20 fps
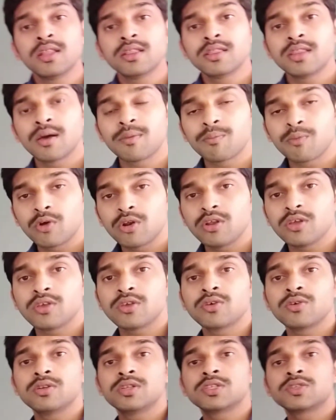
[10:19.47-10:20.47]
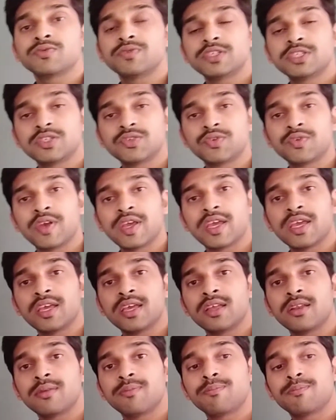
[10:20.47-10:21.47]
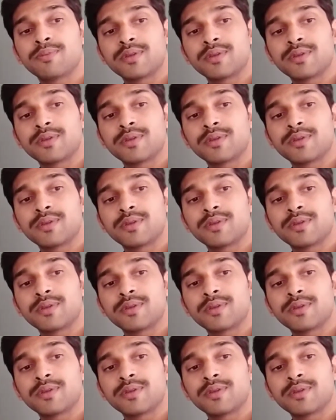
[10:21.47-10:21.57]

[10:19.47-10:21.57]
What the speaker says: the molecules which were